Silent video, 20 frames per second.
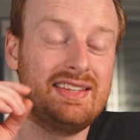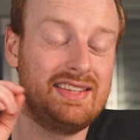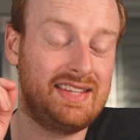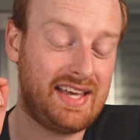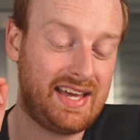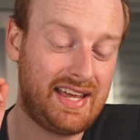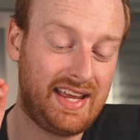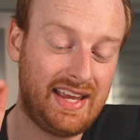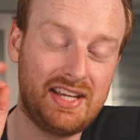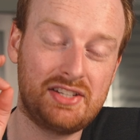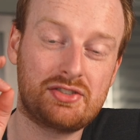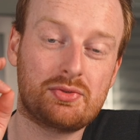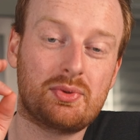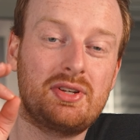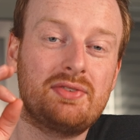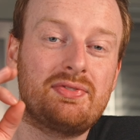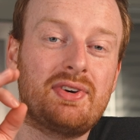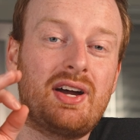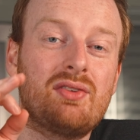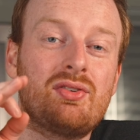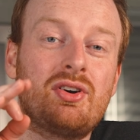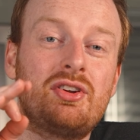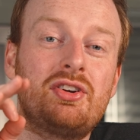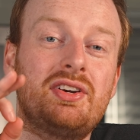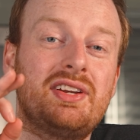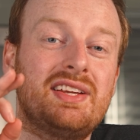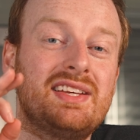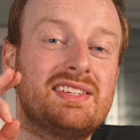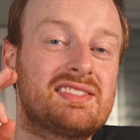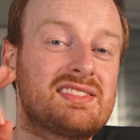that
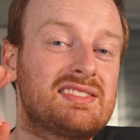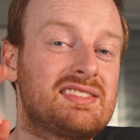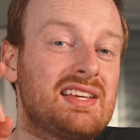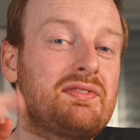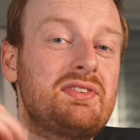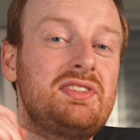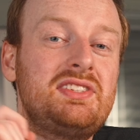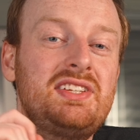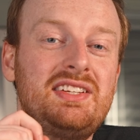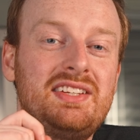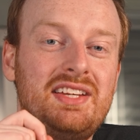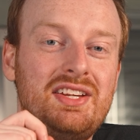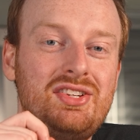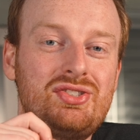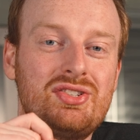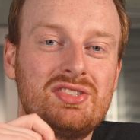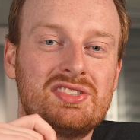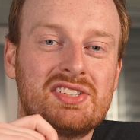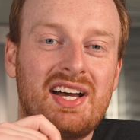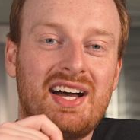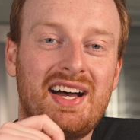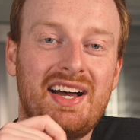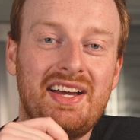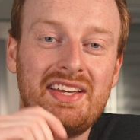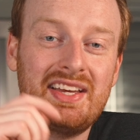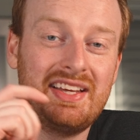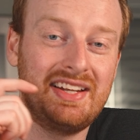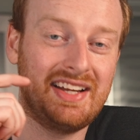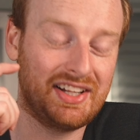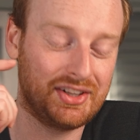A2500 is 17 inches
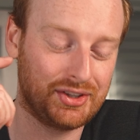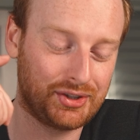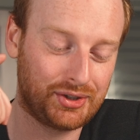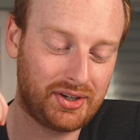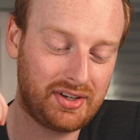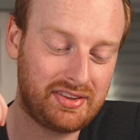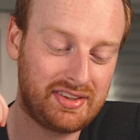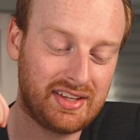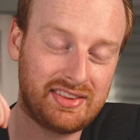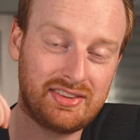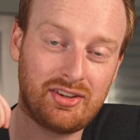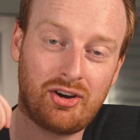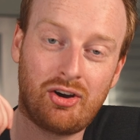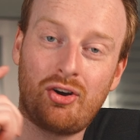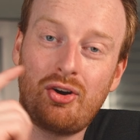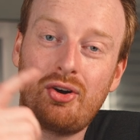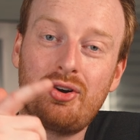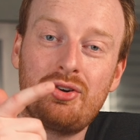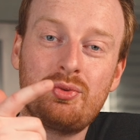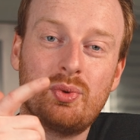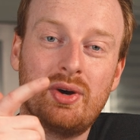high, and I learned that the hard